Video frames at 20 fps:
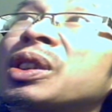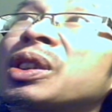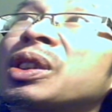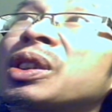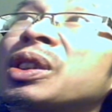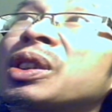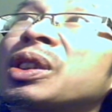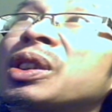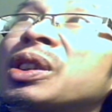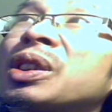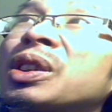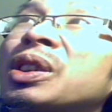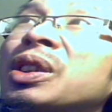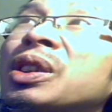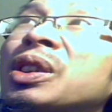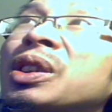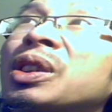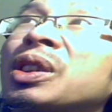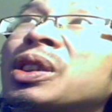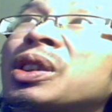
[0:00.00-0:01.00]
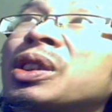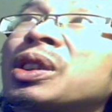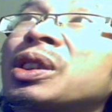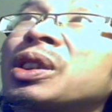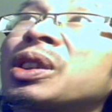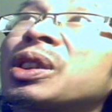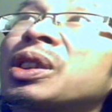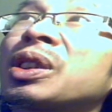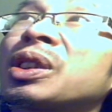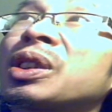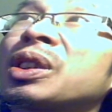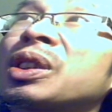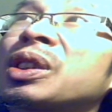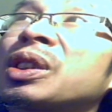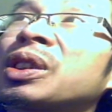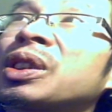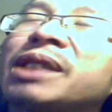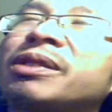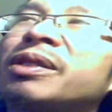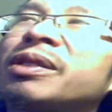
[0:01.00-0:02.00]
And this is just after,
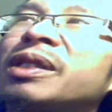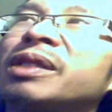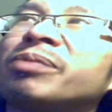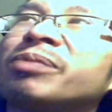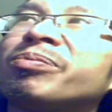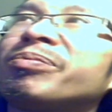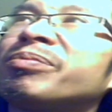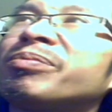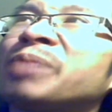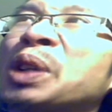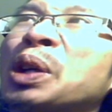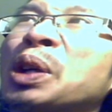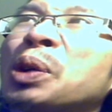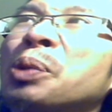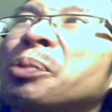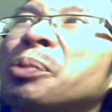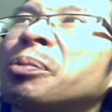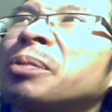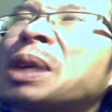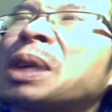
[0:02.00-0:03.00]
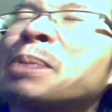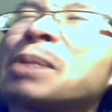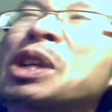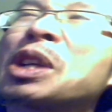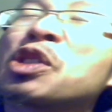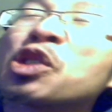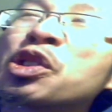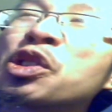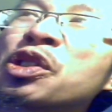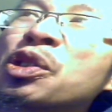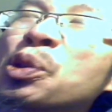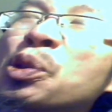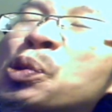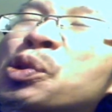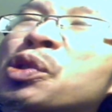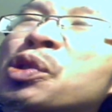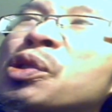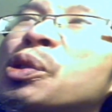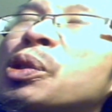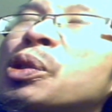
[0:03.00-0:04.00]
a major
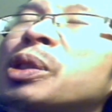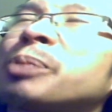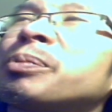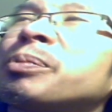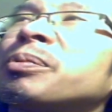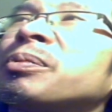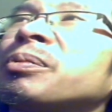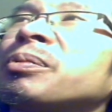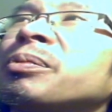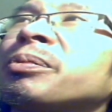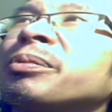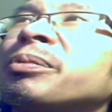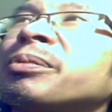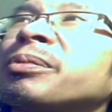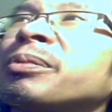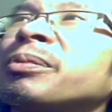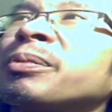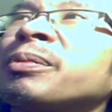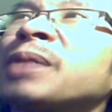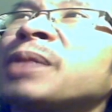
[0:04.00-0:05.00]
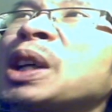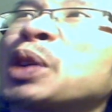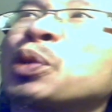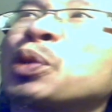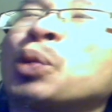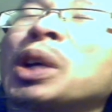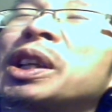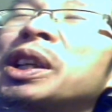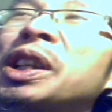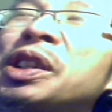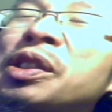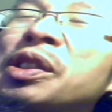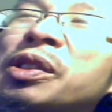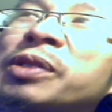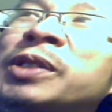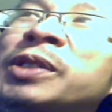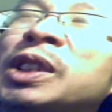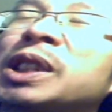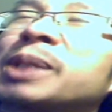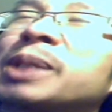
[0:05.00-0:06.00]
snowstorm. I was walking to a
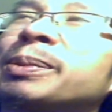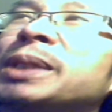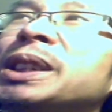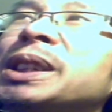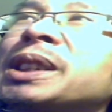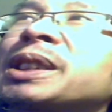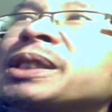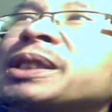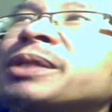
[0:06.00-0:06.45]
friend's place.